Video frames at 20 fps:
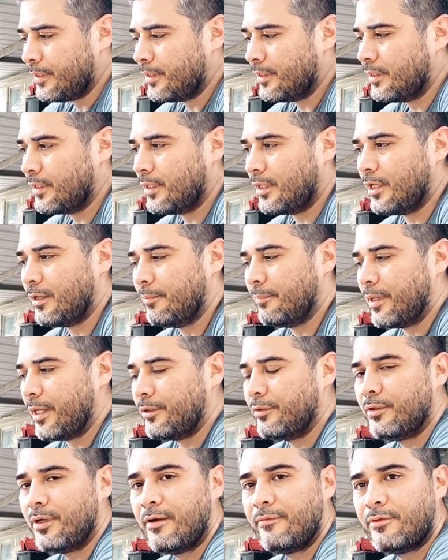But I do
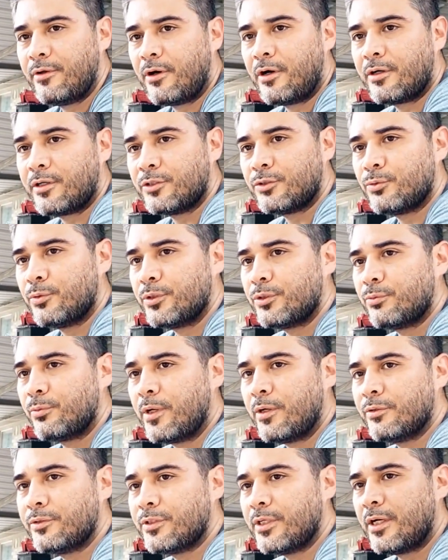have the Arca Swiss rail
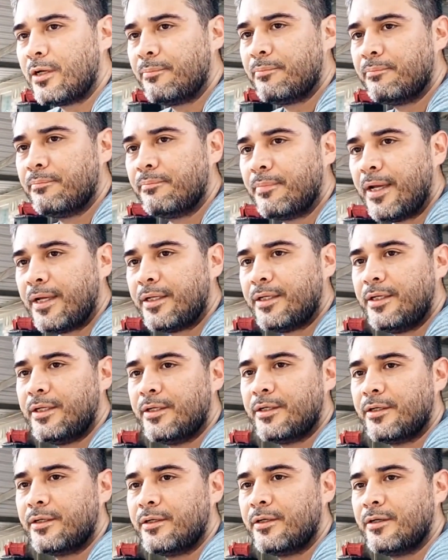set up back
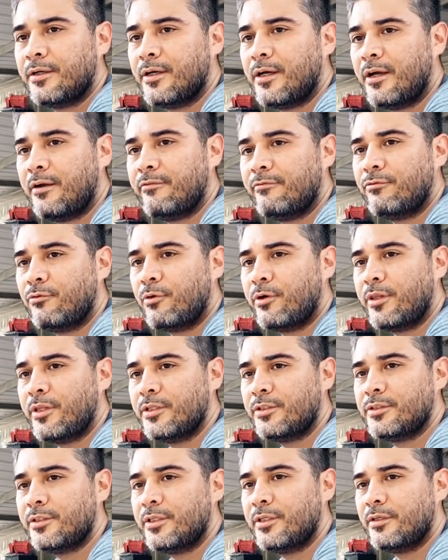here for this
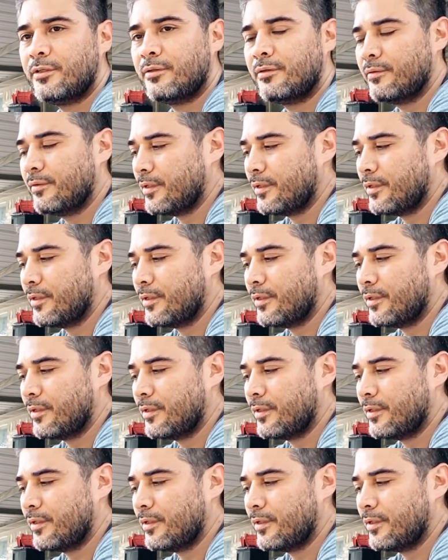deal.